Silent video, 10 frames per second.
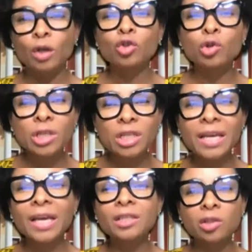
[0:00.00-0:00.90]
to
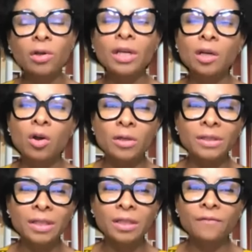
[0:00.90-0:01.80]
share scholarly
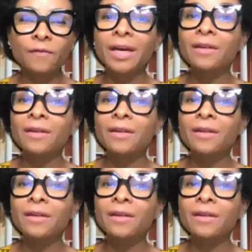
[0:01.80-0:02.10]
content for the